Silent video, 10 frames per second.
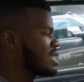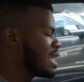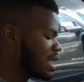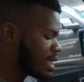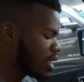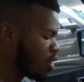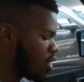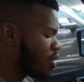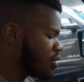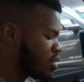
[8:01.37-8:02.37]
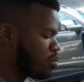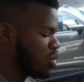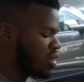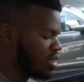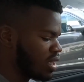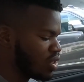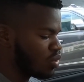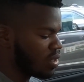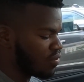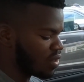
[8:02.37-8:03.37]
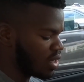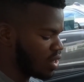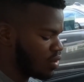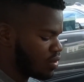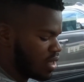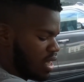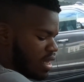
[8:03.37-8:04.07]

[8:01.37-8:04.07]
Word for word: this thing is kind of hard to put it into different gears